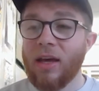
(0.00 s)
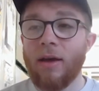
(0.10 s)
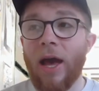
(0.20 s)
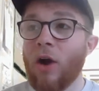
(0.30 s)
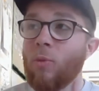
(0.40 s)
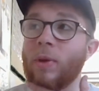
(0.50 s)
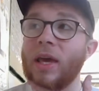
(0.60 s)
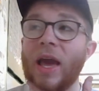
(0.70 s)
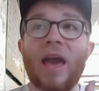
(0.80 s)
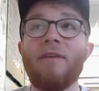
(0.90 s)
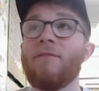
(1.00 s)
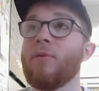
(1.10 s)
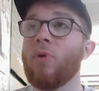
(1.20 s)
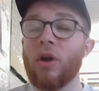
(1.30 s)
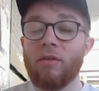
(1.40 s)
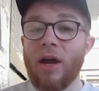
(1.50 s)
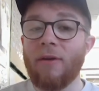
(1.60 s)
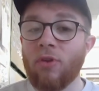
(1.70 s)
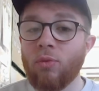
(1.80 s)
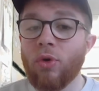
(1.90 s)
helping everyone
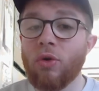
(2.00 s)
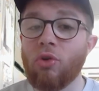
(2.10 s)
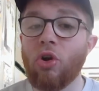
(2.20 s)
around the world